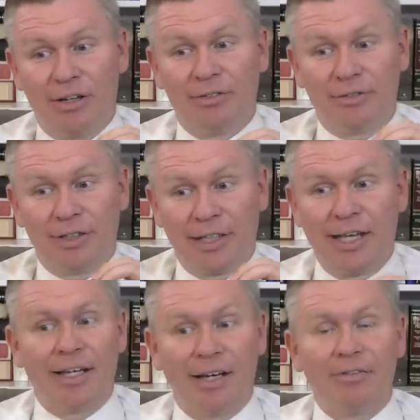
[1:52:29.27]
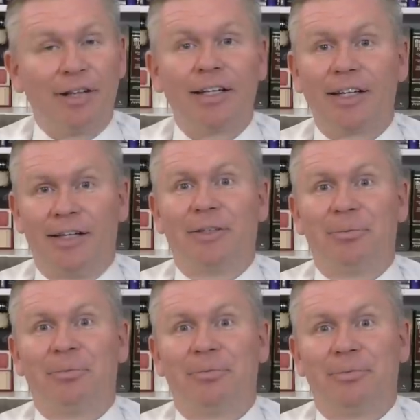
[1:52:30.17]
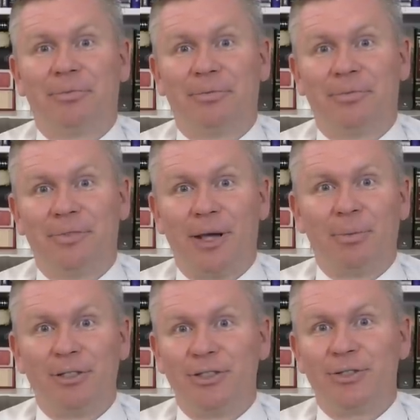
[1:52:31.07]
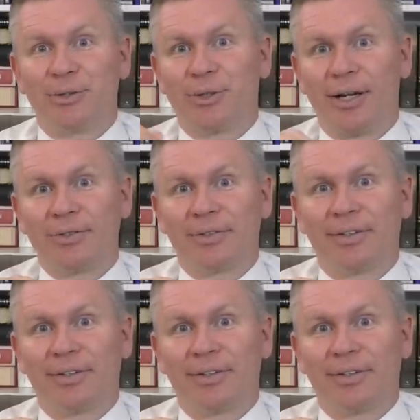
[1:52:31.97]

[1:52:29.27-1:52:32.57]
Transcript: of the king of that kingdom, namely Jesus Christ.